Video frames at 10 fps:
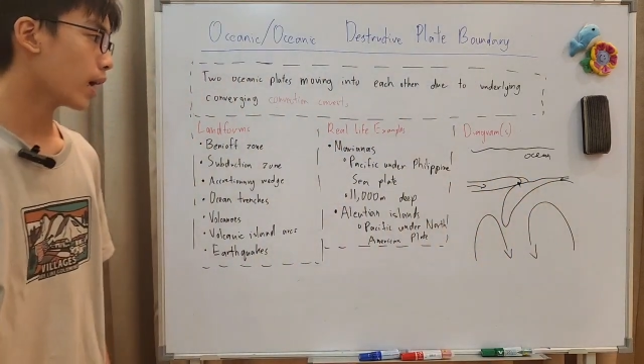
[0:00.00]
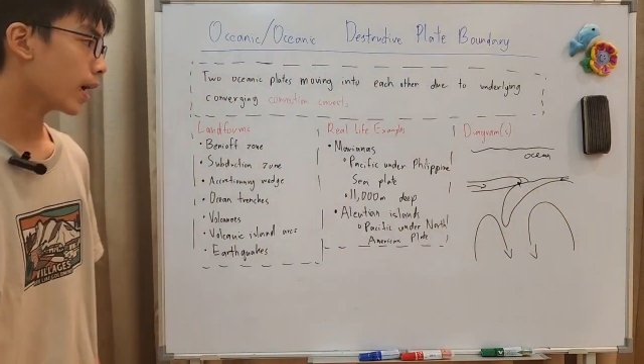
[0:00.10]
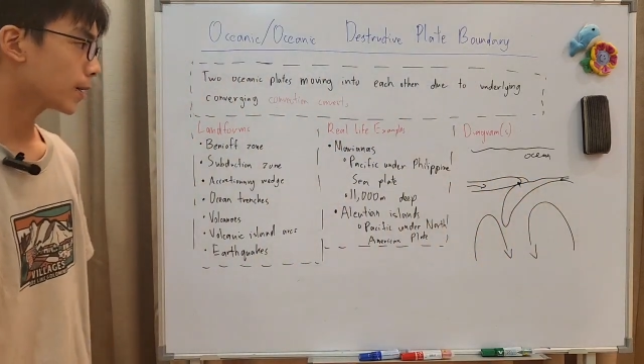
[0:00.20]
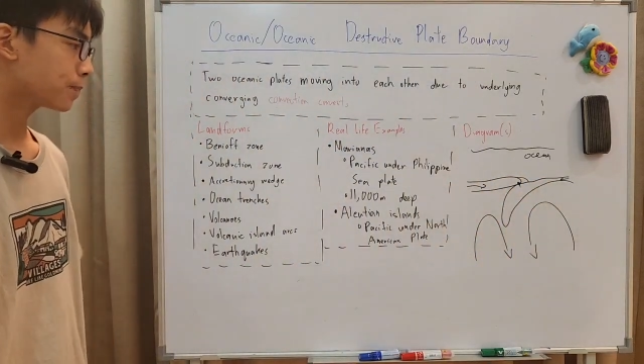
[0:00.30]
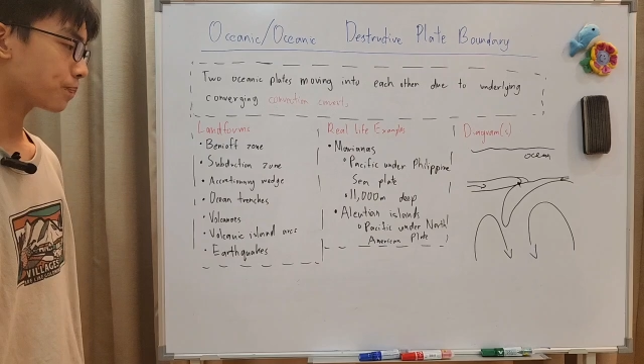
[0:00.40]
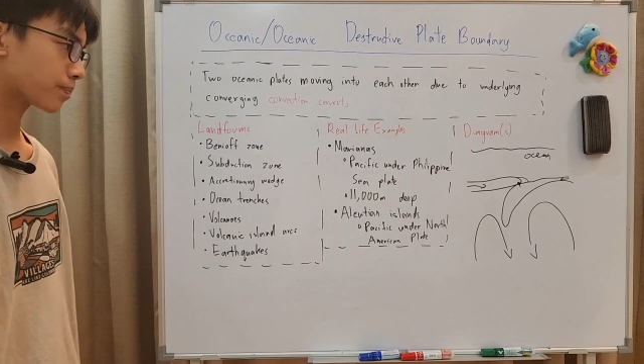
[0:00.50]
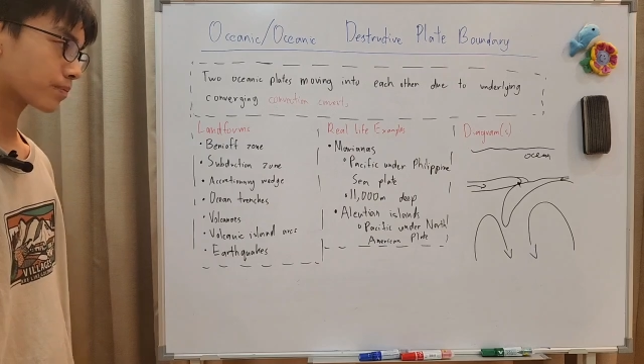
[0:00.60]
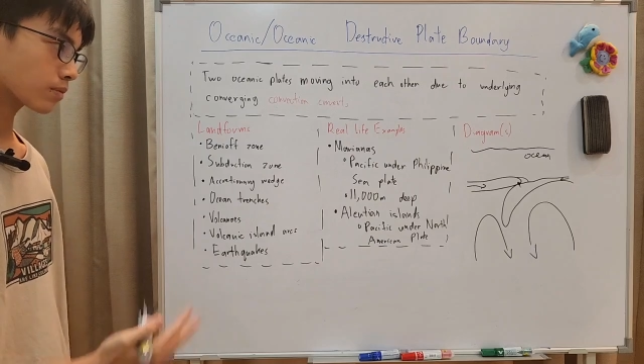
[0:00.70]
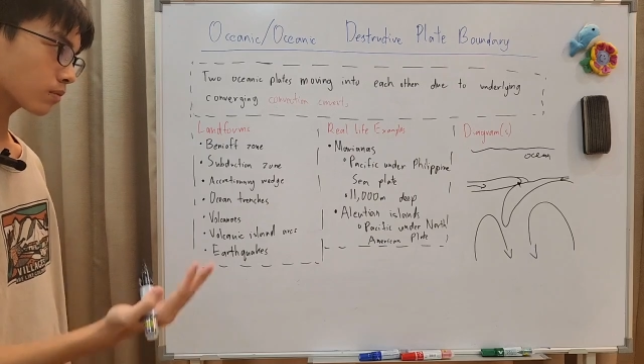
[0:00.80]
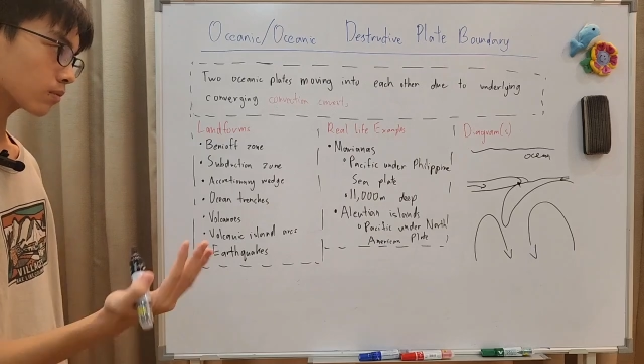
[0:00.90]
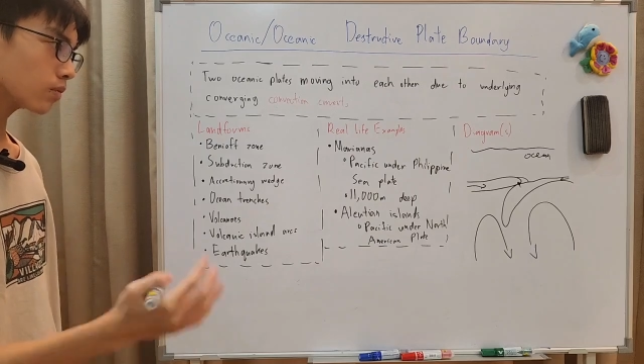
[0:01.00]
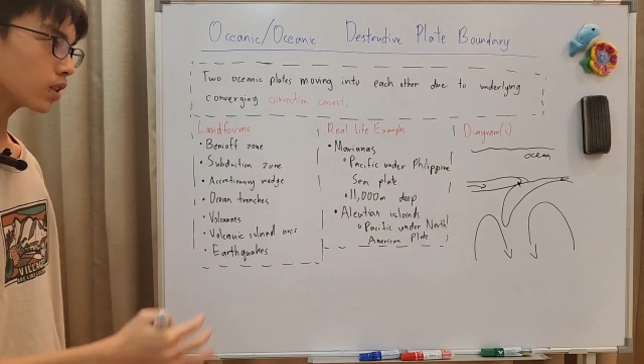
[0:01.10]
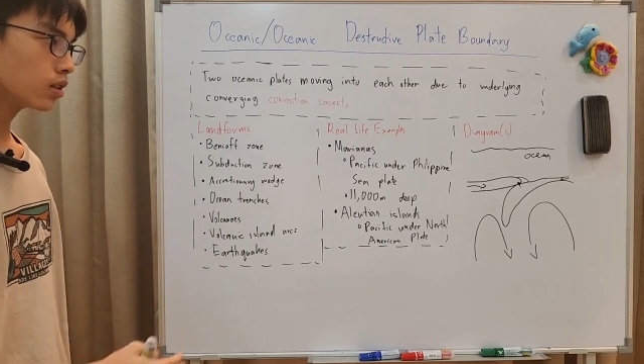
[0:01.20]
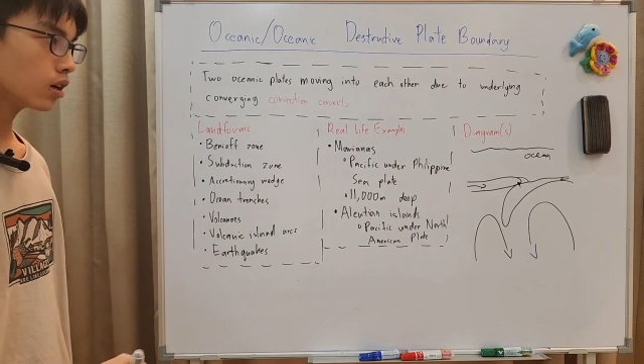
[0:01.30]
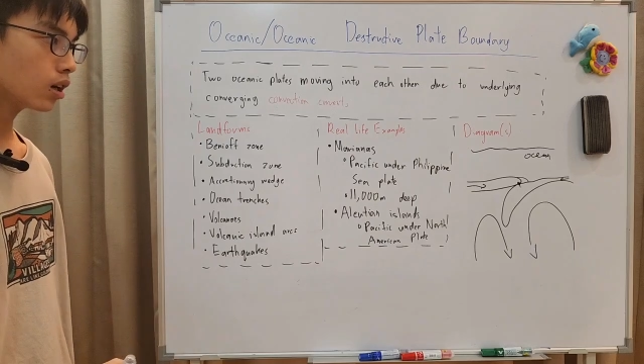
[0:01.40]
And
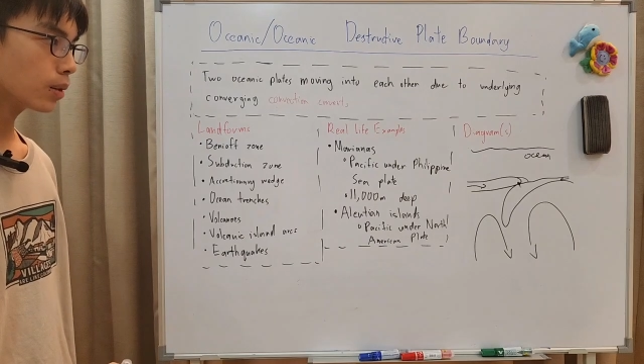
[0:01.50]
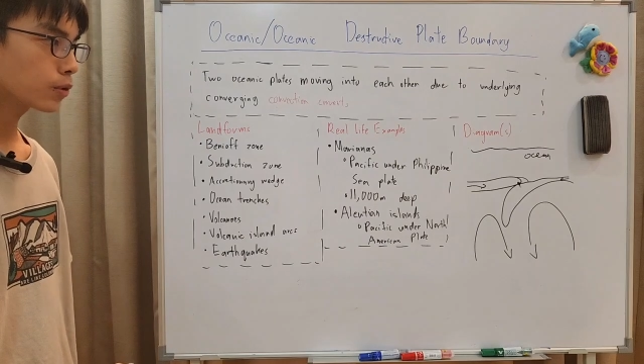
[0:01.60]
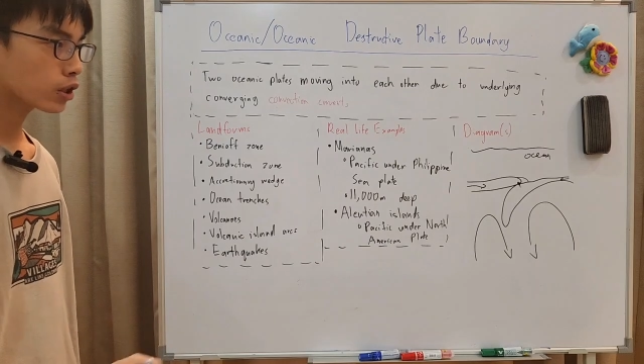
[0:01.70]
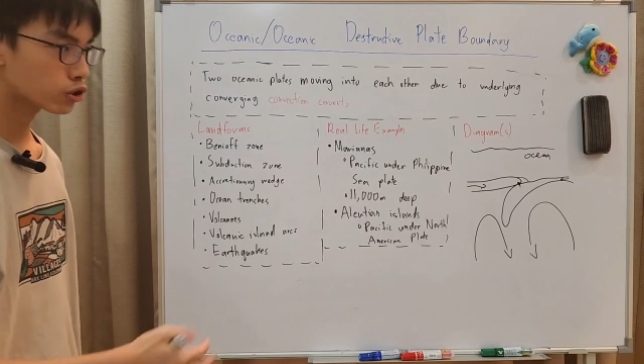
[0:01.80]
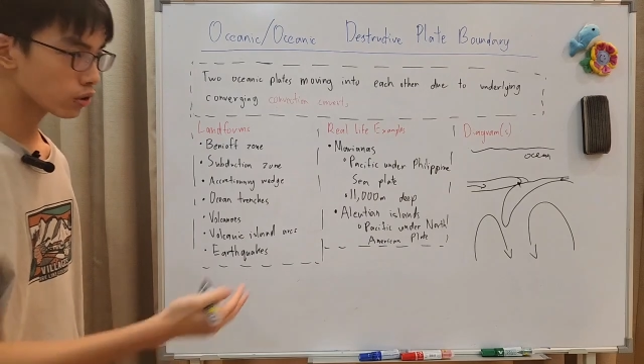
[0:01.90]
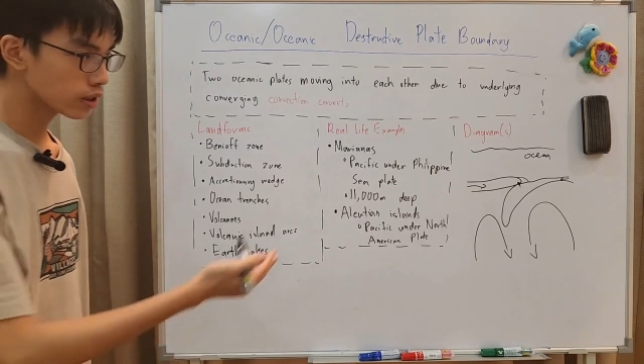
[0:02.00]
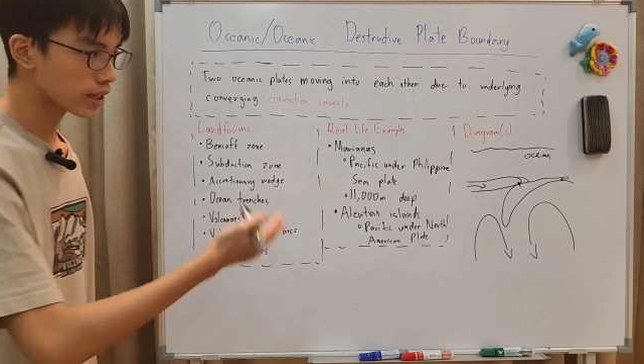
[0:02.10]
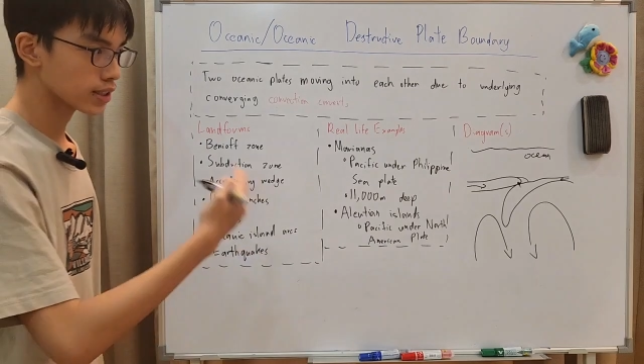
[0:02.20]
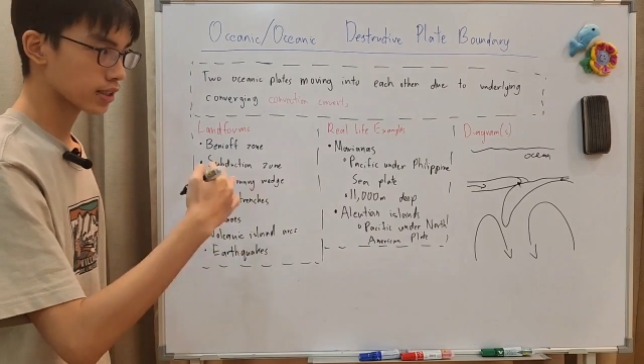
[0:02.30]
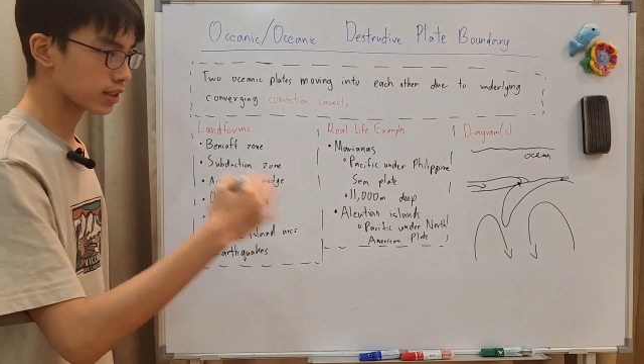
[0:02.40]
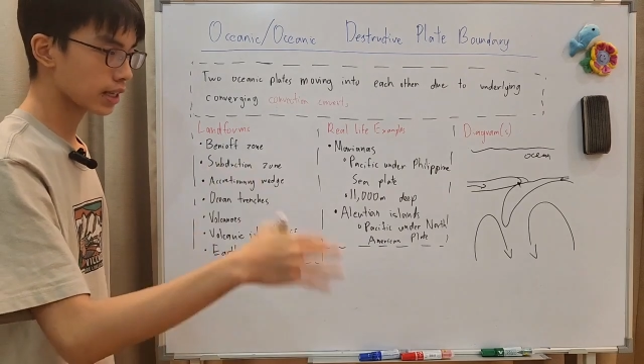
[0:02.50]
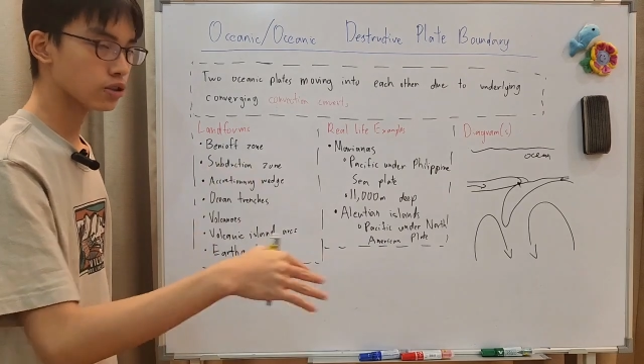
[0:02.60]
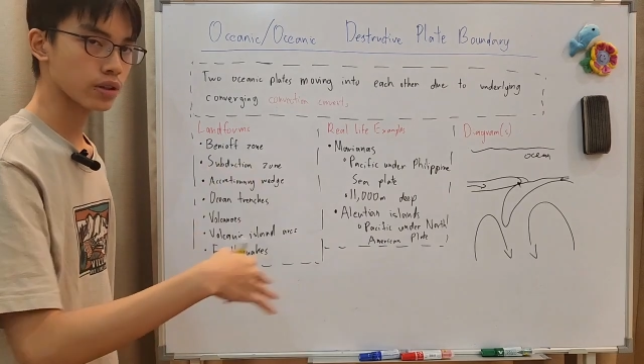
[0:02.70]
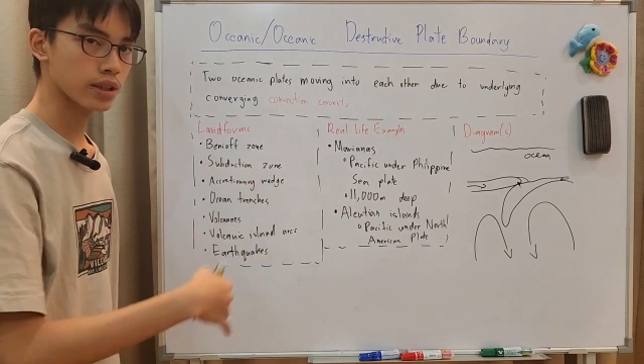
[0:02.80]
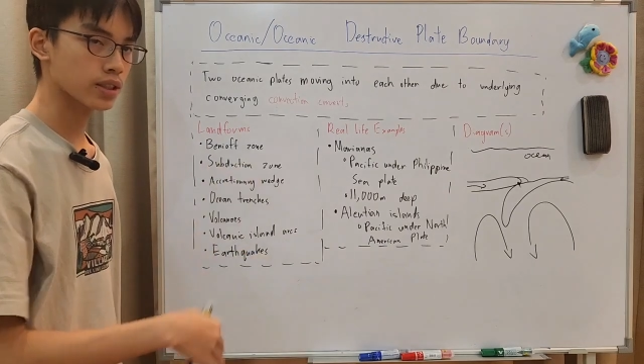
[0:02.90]
you can draw it as a
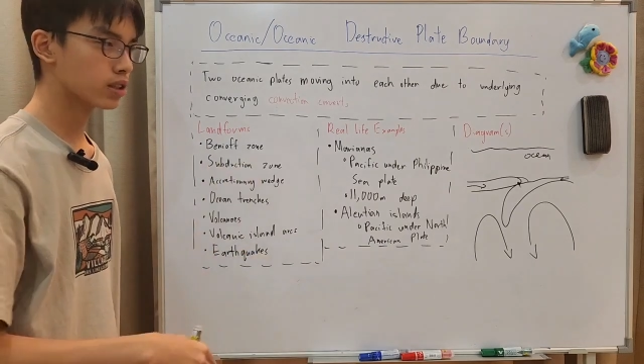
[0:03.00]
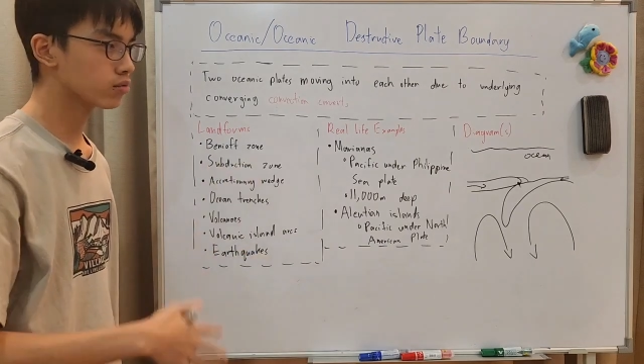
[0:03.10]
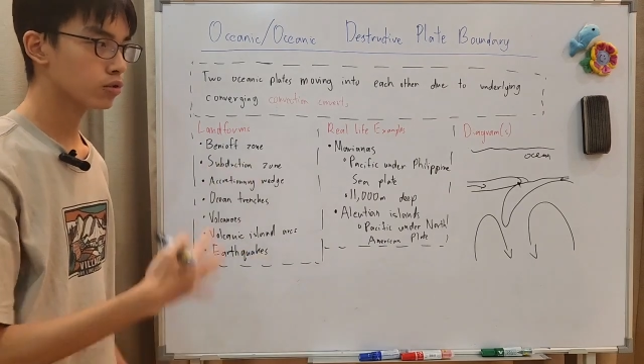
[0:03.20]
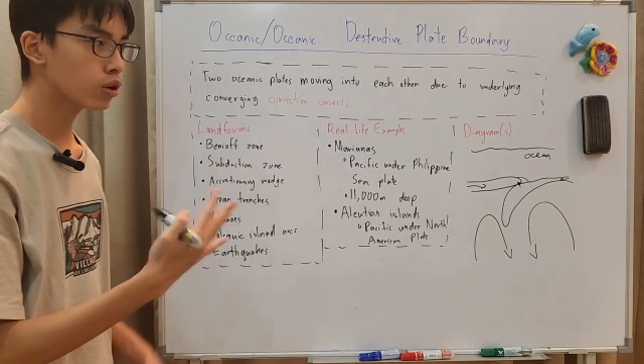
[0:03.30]
slant or anything.